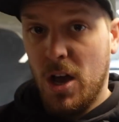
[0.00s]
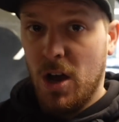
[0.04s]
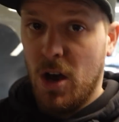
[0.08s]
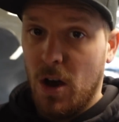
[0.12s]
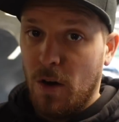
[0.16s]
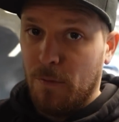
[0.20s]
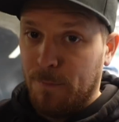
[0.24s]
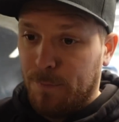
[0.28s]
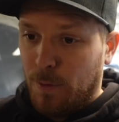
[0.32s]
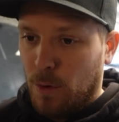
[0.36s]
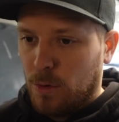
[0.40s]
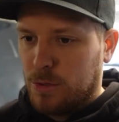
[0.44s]

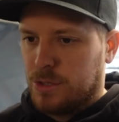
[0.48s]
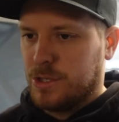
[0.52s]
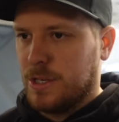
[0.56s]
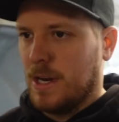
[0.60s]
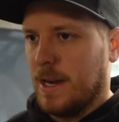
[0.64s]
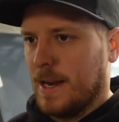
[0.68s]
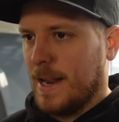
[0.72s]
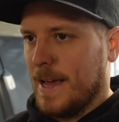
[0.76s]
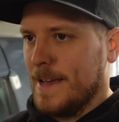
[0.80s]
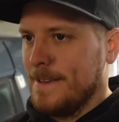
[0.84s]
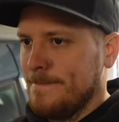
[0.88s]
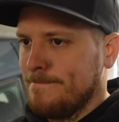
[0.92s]

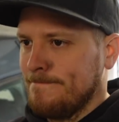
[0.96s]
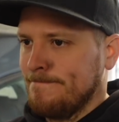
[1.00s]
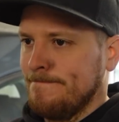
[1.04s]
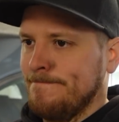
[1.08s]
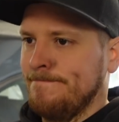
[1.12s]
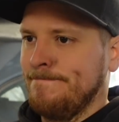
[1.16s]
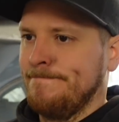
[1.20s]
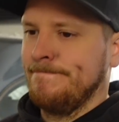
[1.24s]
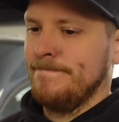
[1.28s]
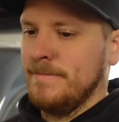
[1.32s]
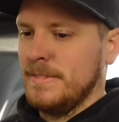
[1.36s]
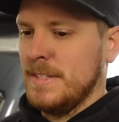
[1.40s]
unfortunately,
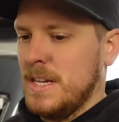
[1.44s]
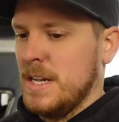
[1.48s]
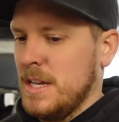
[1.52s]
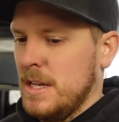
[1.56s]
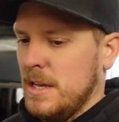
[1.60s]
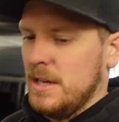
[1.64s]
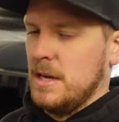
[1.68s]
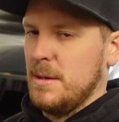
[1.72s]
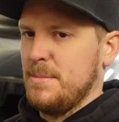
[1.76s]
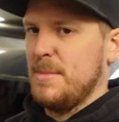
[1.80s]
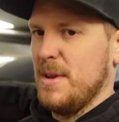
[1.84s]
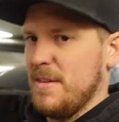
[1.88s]

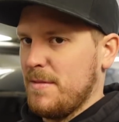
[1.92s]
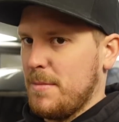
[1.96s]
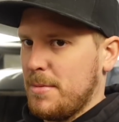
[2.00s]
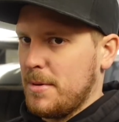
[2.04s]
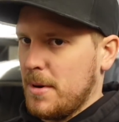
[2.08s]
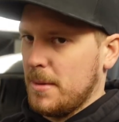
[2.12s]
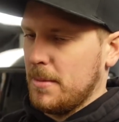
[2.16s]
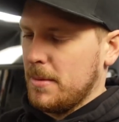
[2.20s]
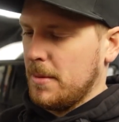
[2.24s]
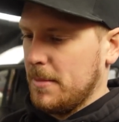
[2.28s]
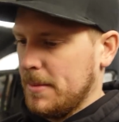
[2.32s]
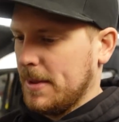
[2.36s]
a bit of a
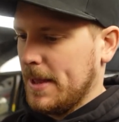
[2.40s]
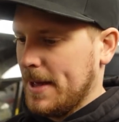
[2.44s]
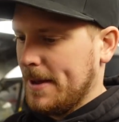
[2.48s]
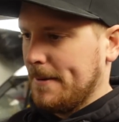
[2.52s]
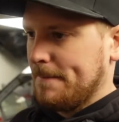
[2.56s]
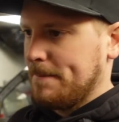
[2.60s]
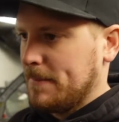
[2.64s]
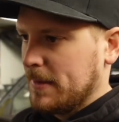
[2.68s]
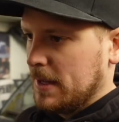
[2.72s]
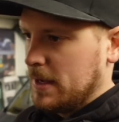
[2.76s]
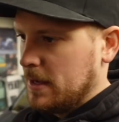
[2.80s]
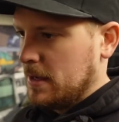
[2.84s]
problem with that.
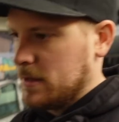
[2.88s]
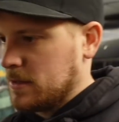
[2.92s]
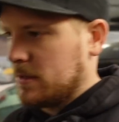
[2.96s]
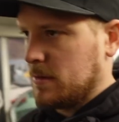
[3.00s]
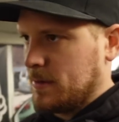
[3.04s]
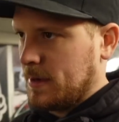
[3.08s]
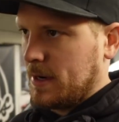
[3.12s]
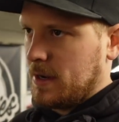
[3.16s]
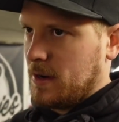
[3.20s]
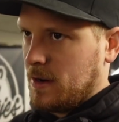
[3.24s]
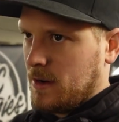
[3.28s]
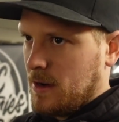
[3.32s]
So
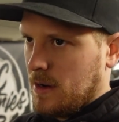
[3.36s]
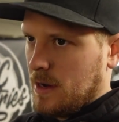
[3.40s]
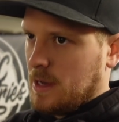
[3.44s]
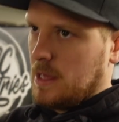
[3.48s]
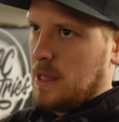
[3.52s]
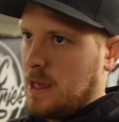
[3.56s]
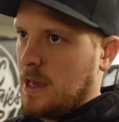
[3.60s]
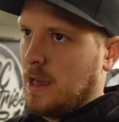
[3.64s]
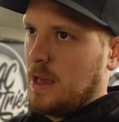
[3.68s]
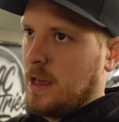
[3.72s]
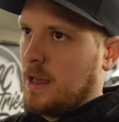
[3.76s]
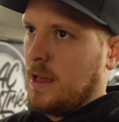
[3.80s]
when
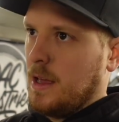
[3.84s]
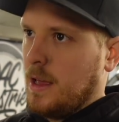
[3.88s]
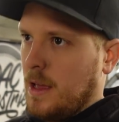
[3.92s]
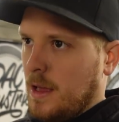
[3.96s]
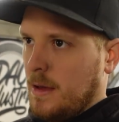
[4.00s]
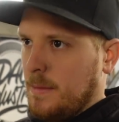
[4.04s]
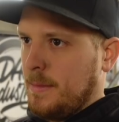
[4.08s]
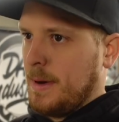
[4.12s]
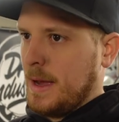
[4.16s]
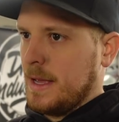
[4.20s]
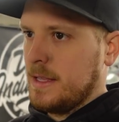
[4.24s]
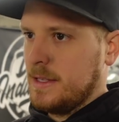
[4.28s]
I
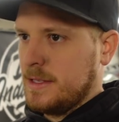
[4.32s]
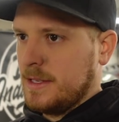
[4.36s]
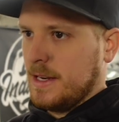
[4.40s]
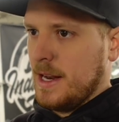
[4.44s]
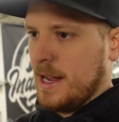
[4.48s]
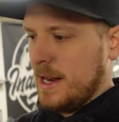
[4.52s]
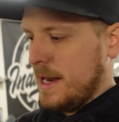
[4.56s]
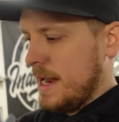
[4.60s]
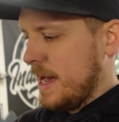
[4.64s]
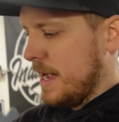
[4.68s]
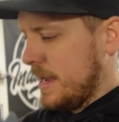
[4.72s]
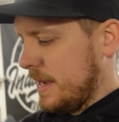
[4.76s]
painted it
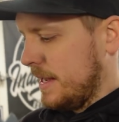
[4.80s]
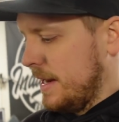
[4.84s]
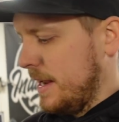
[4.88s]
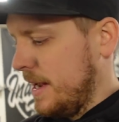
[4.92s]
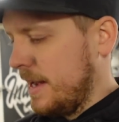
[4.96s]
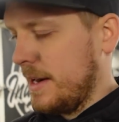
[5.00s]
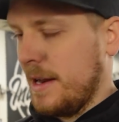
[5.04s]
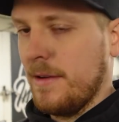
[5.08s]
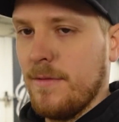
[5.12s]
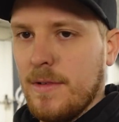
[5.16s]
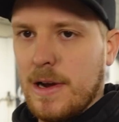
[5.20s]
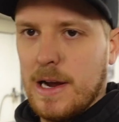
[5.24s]
and lacquered it,
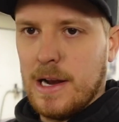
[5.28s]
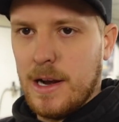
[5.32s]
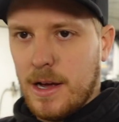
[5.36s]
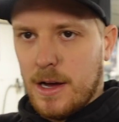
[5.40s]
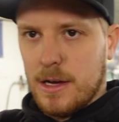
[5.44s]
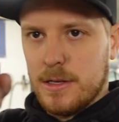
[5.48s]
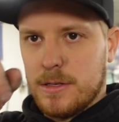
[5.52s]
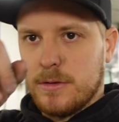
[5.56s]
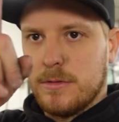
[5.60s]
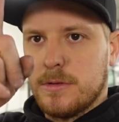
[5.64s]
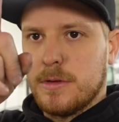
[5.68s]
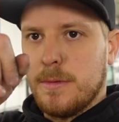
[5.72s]
I didn't
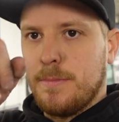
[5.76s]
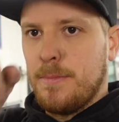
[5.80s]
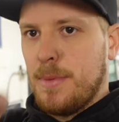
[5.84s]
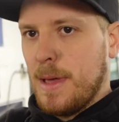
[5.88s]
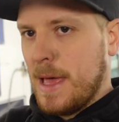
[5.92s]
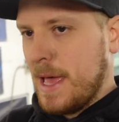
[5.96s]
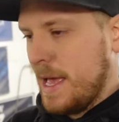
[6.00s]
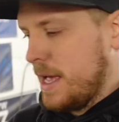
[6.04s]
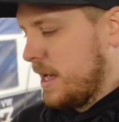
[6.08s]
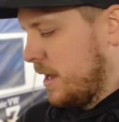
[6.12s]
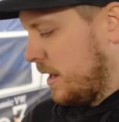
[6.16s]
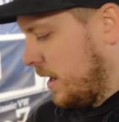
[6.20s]
realise there was a
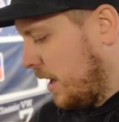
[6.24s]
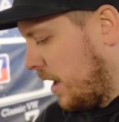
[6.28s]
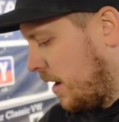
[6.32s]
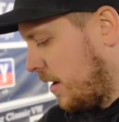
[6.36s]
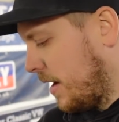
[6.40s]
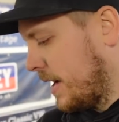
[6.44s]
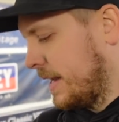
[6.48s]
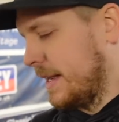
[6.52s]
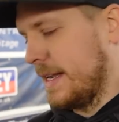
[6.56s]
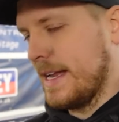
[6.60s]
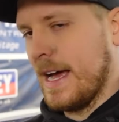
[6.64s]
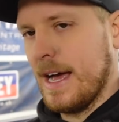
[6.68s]
big
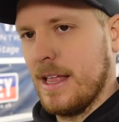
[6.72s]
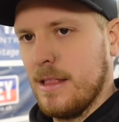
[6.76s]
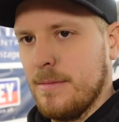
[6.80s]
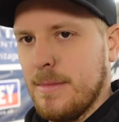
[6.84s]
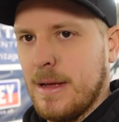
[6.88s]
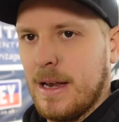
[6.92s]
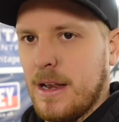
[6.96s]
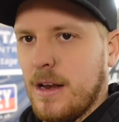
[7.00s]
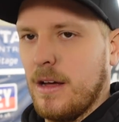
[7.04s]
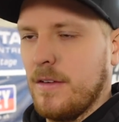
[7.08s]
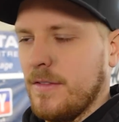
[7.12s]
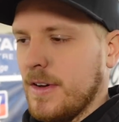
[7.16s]
line down the
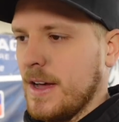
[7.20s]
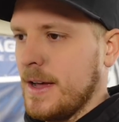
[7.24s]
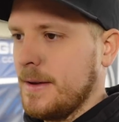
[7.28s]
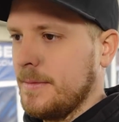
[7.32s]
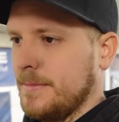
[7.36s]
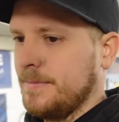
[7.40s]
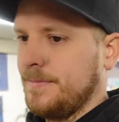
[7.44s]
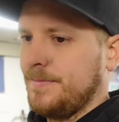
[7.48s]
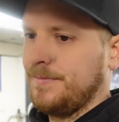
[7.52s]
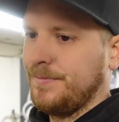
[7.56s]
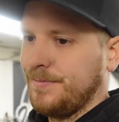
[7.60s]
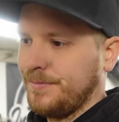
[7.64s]
middle of it.
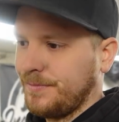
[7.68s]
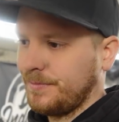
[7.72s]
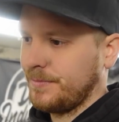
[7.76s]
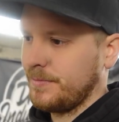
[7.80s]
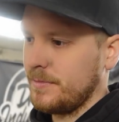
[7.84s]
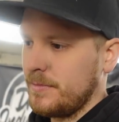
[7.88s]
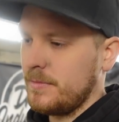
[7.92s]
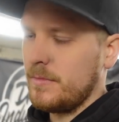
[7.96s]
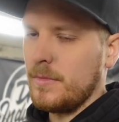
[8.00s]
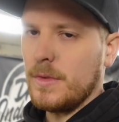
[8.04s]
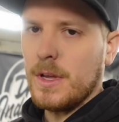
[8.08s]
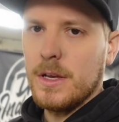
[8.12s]

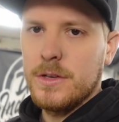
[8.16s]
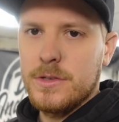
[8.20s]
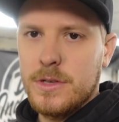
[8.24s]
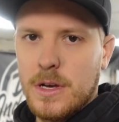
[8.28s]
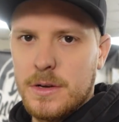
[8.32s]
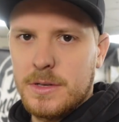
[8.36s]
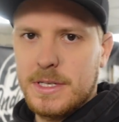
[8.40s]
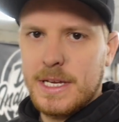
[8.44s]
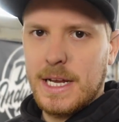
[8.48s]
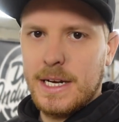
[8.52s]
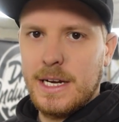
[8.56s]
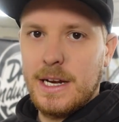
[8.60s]
So I
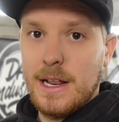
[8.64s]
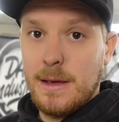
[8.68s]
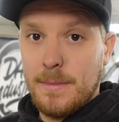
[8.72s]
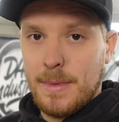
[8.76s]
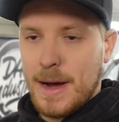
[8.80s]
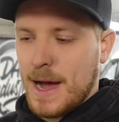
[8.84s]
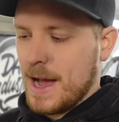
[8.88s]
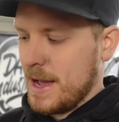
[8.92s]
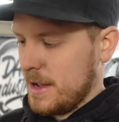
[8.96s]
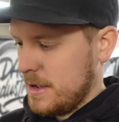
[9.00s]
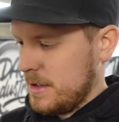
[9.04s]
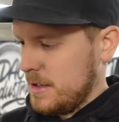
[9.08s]
sanded it
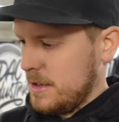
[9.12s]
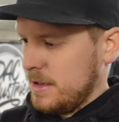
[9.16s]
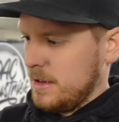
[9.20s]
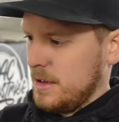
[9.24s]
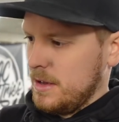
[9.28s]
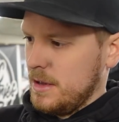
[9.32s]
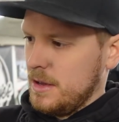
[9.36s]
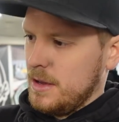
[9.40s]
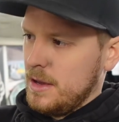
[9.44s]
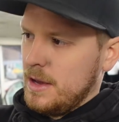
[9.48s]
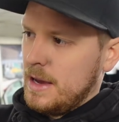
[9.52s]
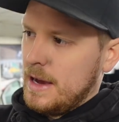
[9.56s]
back
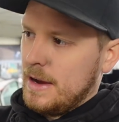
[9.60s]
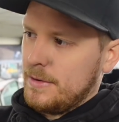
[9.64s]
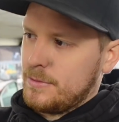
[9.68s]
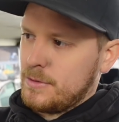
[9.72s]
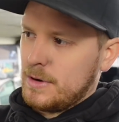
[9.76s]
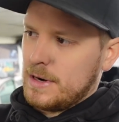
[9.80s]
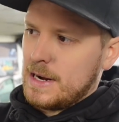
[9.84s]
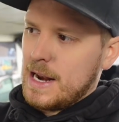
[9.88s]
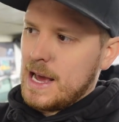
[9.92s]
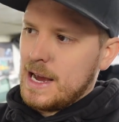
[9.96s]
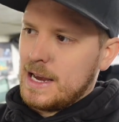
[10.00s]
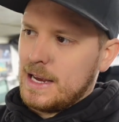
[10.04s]
after
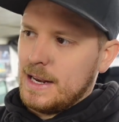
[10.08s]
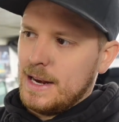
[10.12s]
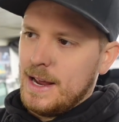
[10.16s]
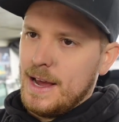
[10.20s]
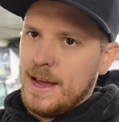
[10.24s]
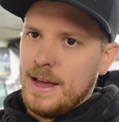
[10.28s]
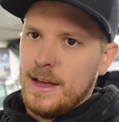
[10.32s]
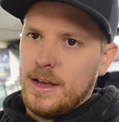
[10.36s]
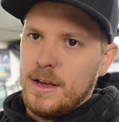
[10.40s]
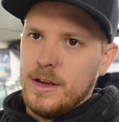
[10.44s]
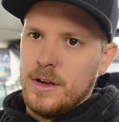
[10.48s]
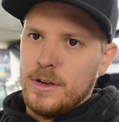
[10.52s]
I'd lacquered
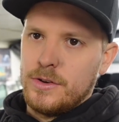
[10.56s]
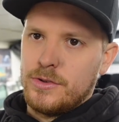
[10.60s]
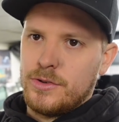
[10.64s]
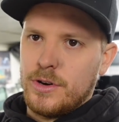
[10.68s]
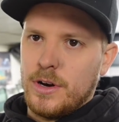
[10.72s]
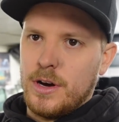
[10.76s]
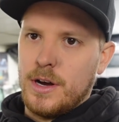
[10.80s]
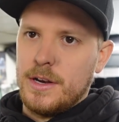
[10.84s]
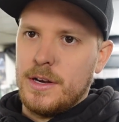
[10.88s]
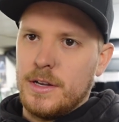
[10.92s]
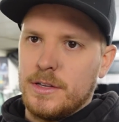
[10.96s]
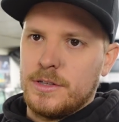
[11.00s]
it,
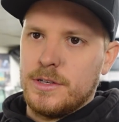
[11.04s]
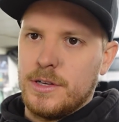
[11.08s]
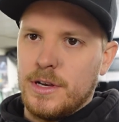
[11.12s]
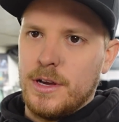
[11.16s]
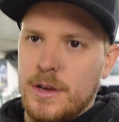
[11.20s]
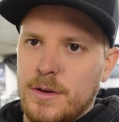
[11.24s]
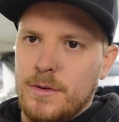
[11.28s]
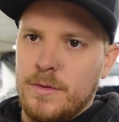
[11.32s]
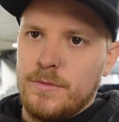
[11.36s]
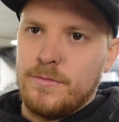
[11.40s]
tried to